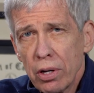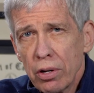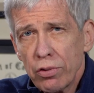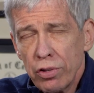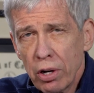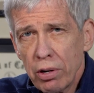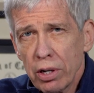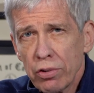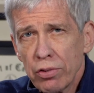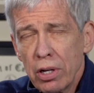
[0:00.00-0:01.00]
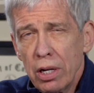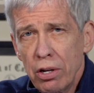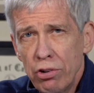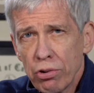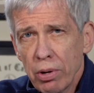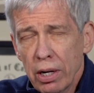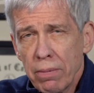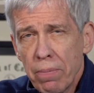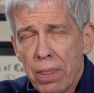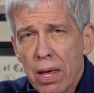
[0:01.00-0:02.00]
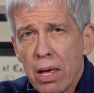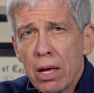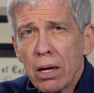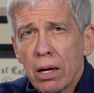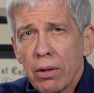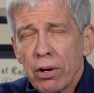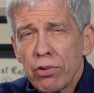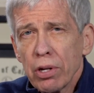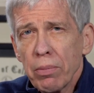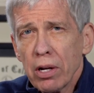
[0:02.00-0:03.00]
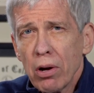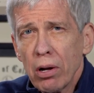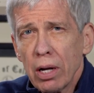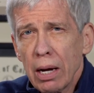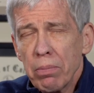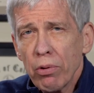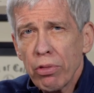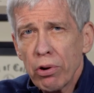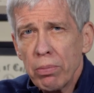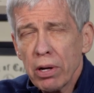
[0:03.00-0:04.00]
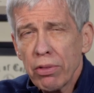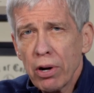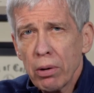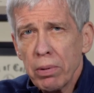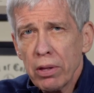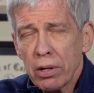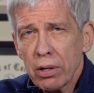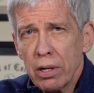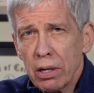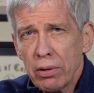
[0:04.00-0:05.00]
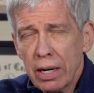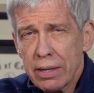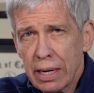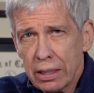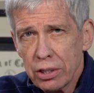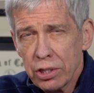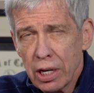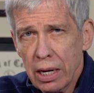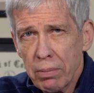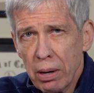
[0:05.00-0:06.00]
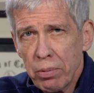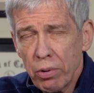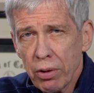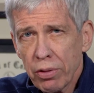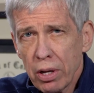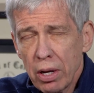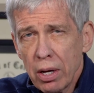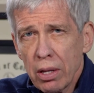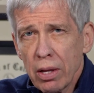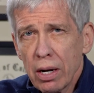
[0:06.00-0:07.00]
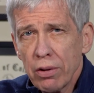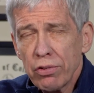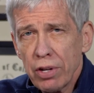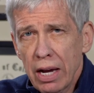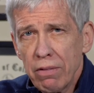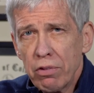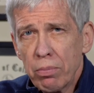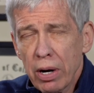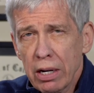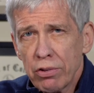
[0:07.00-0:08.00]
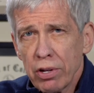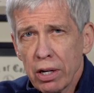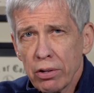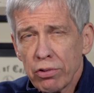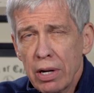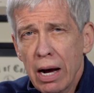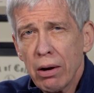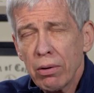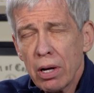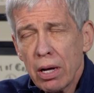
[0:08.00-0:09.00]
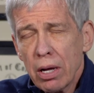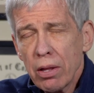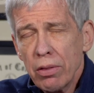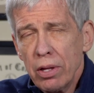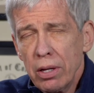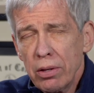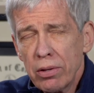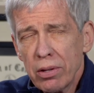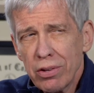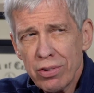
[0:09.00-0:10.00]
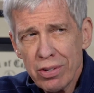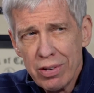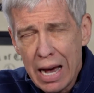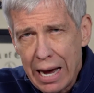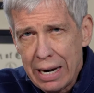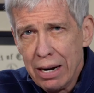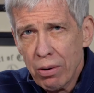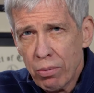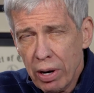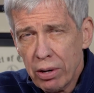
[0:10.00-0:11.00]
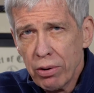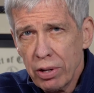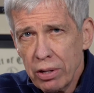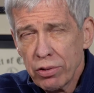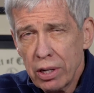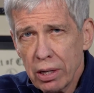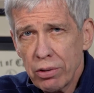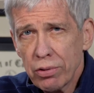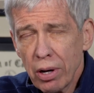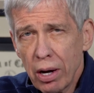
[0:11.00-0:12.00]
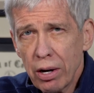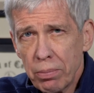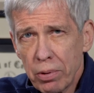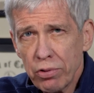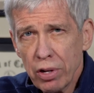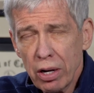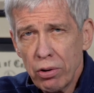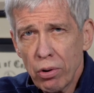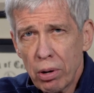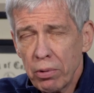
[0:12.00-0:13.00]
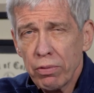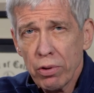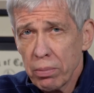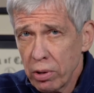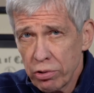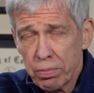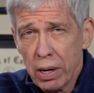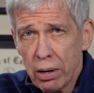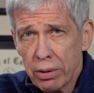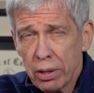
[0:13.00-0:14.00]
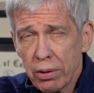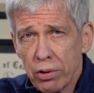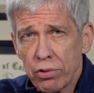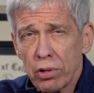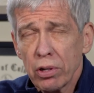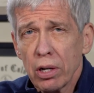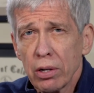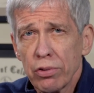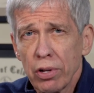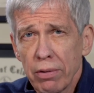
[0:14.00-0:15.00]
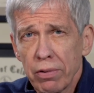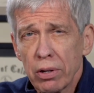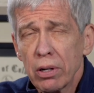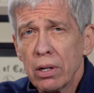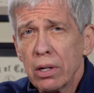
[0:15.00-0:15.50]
serious injury, there's something called hypothermia therapy that the neonatologists came up with that has saved brain cells. Now, this does not render these kids 100% normal for the most part. They're still going to suffer